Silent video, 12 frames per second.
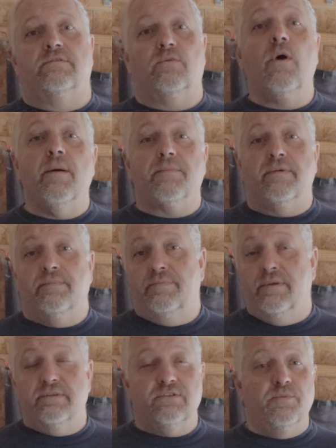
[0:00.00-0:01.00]
swamped,
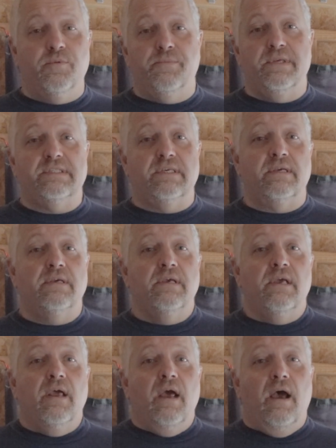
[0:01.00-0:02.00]
been super busy.
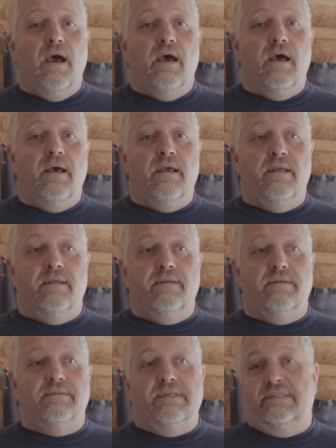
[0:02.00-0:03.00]

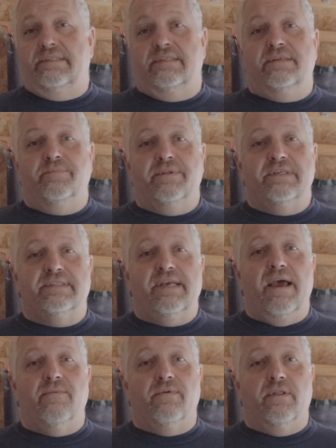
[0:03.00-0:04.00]
It's as simple as
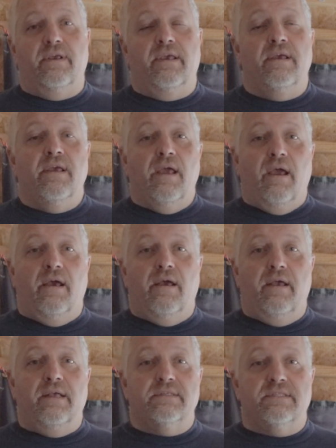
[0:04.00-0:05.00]
that, really.
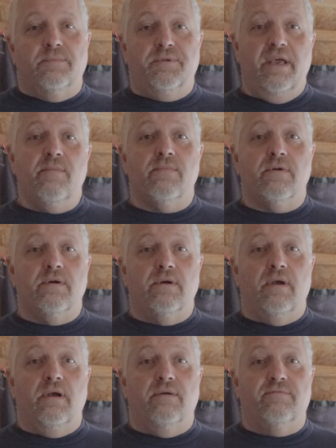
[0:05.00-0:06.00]
In
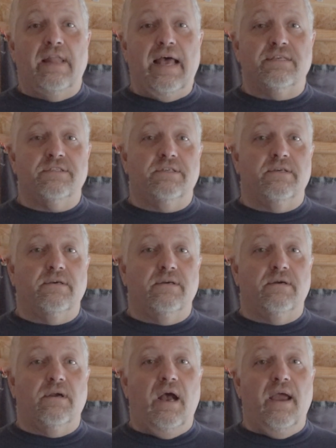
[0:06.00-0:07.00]
September of last
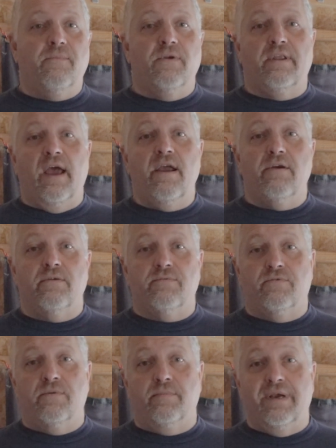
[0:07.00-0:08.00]
year, I retired
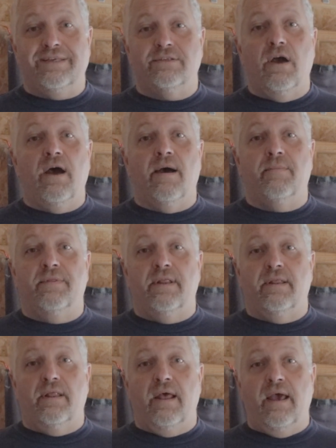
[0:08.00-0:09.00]
from my job
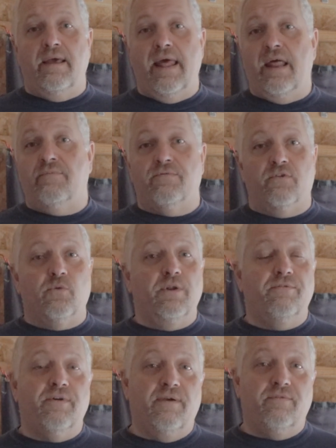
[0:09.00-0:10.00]
that I had for
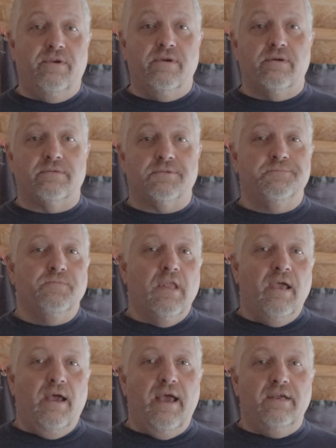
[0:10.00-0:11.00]
25 years.
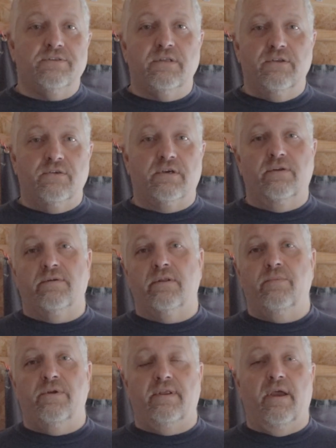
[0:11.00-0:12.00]
I actually took an
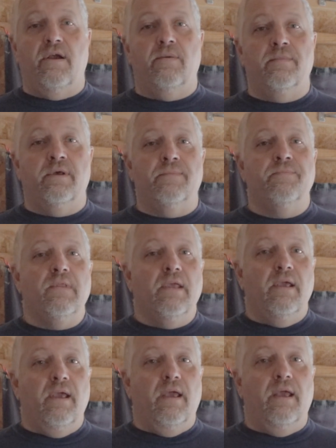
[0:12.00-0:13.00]
early retirement,
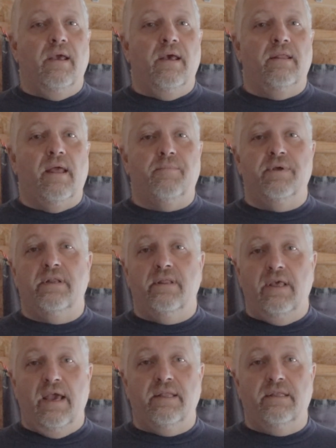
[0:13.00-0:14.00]
and I've been in
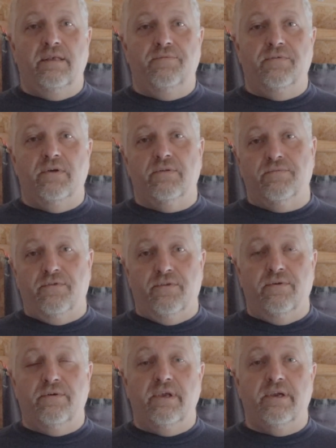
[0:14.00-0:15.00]
the IT field for
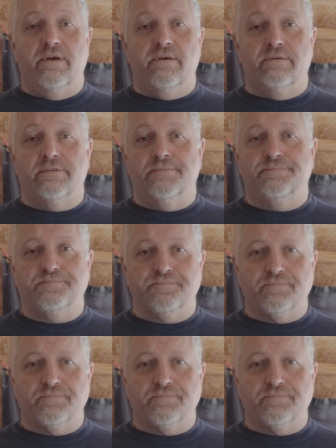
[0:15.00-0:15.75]
30 years.